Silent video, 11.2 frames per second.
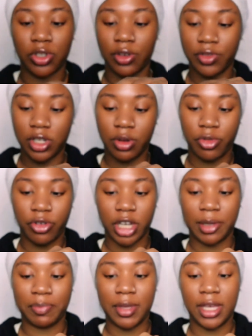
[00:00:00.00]
of
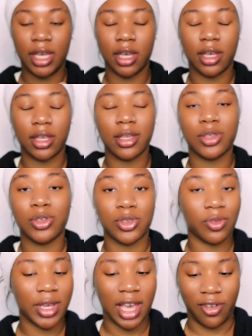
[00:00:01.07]
turmeric. Be
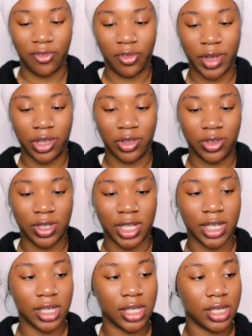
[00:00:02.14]
so careful when you do
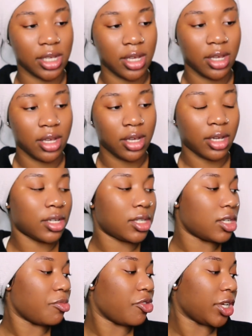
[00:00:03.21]
this because
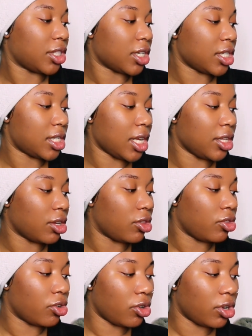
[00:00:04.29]
turmeric does stain a
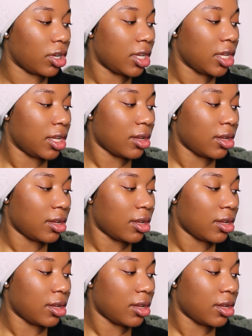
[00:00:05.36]
lot.